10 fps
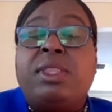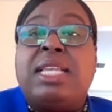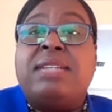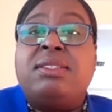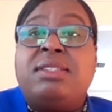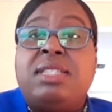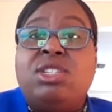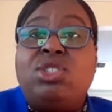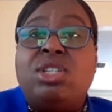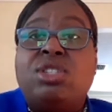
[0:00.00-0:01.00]

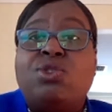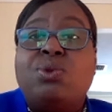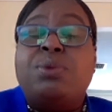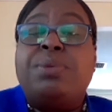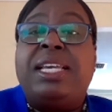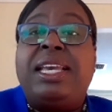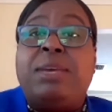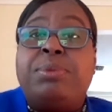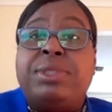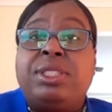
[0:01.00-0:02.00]
destinations will be
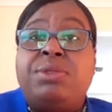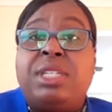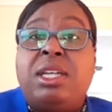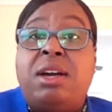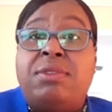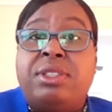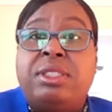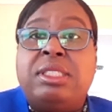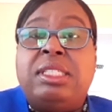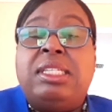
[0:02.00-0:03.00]
able to recover
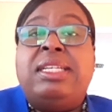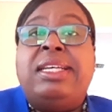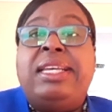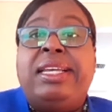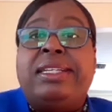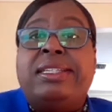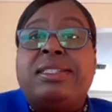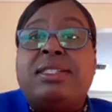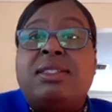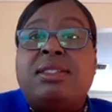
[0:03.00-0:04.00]

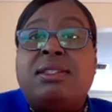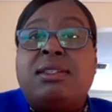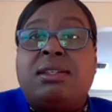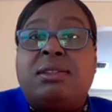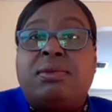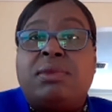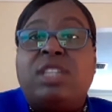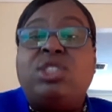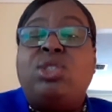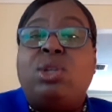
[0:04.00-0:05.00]
in
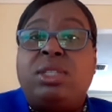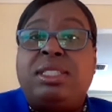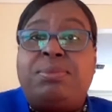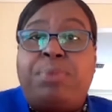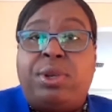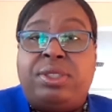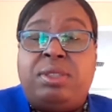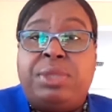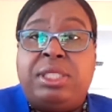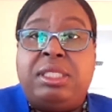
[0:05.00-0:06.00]
as short as
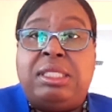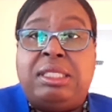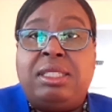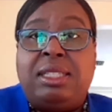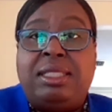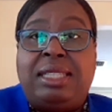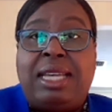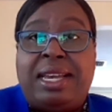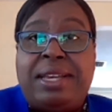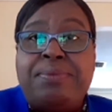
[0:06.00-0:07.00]
possible
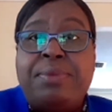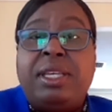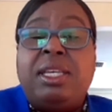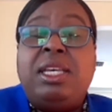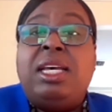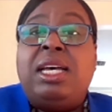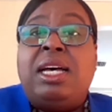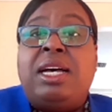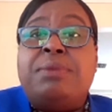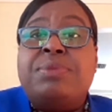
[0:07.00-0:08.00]
time.
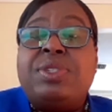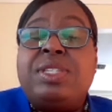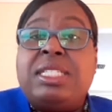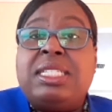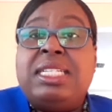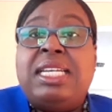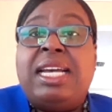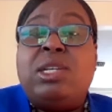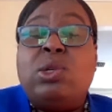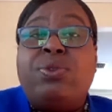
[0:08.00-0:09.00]
Certainly,
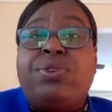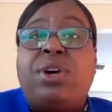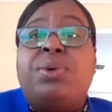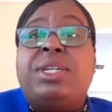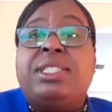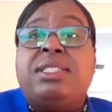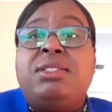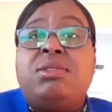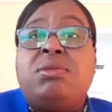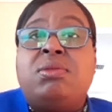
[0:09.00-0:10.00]
I look forward
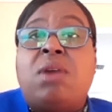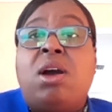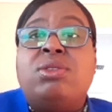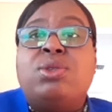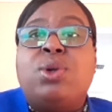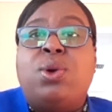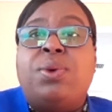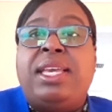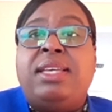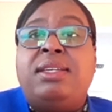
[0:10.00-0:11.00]
to
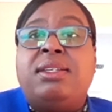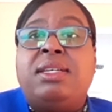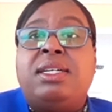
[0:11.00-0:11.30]
ongoing